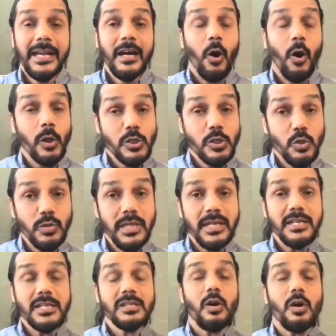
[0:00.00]
Also, there
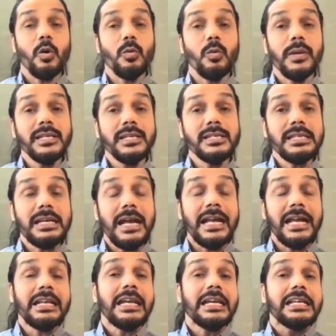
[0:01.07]
is always
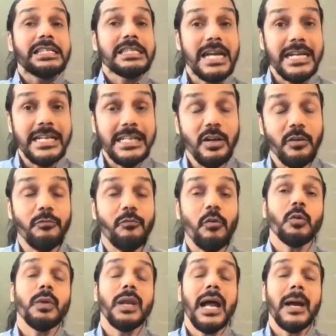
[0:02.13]
an anxiety of what
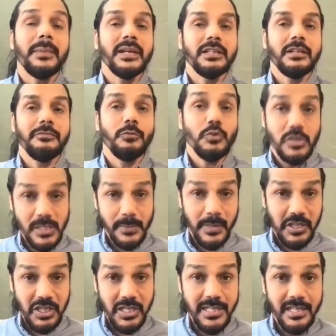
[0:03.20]
will happen in the future,
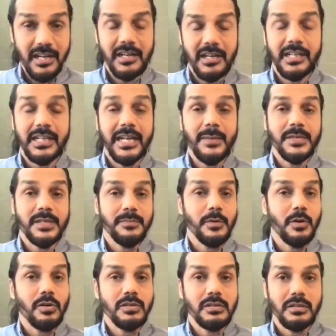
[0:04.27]
especially in the current times,
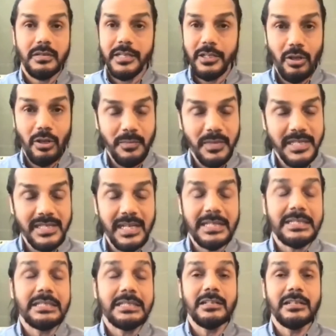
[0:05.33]
because the economy is
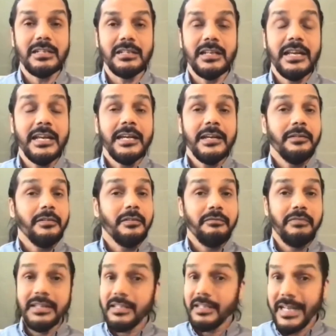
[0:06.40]
uncertain.
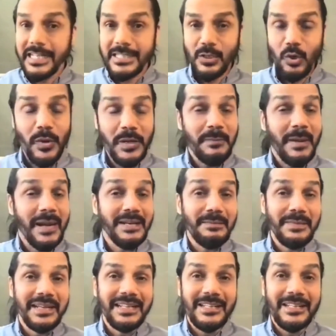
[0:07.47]
When the next COVID
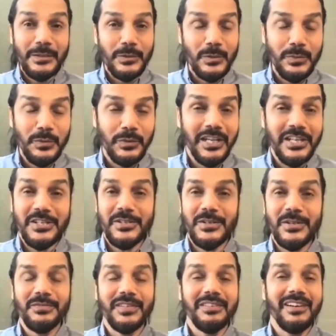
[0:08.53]
pandemic, new mutation
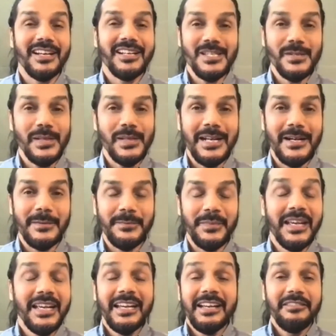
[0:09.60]
of the virus will come,
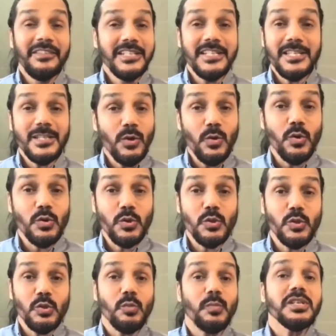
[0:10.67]
we just don't know. So
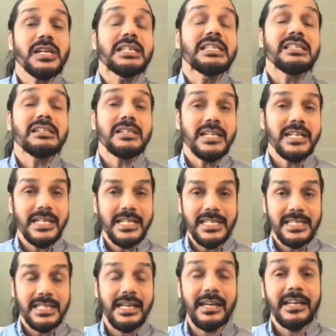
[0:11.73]
much uncertainty is
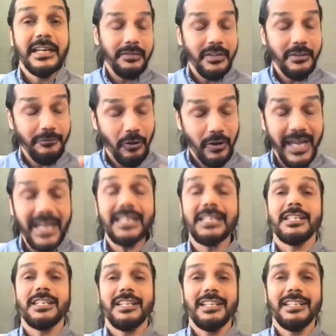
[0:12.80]
there. We forget
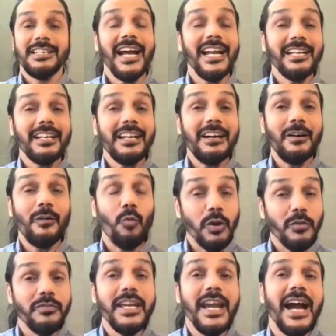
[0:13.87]
that
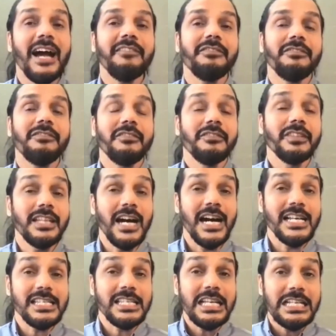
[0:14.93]
what we have with
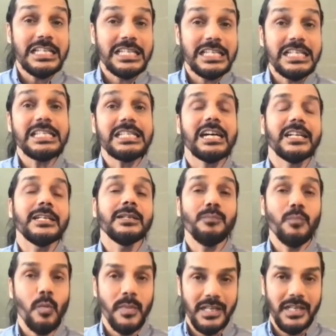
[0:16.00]
us is this current
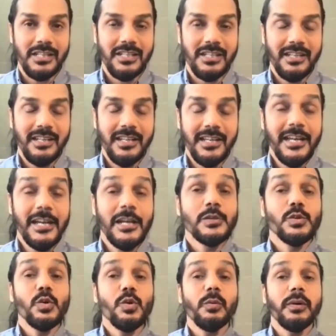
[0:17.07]
moment.
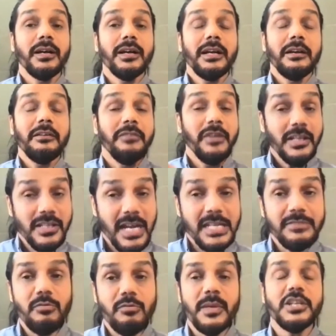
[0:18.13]
So with
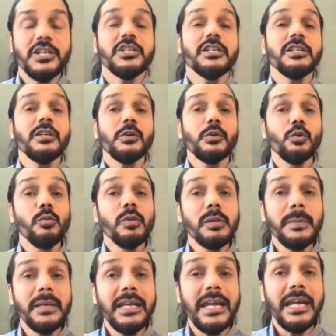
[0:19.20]
transformation, you will
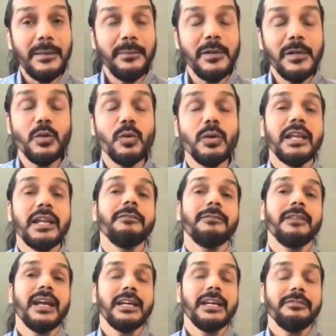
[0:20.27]
be able to live
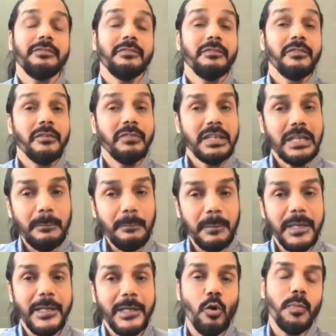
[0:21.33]
life with
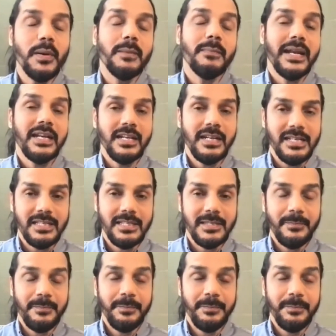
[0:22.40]
complete open-mindedness.